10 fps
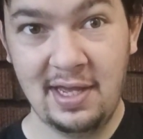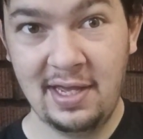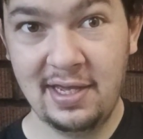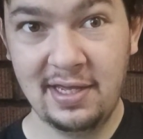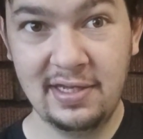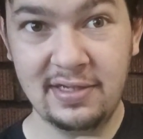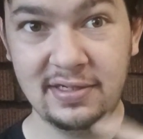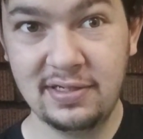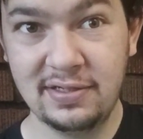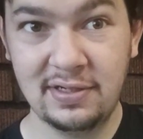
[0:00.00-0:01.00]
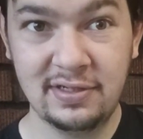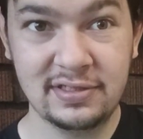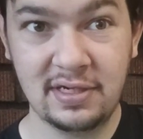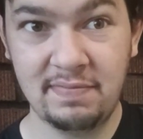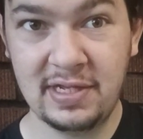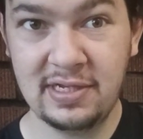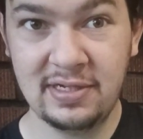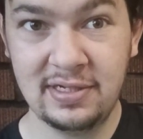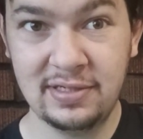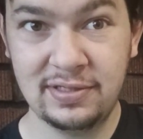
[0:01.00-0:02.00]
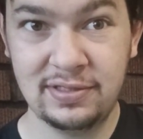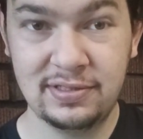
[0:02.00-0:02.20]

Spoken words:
And there's going to be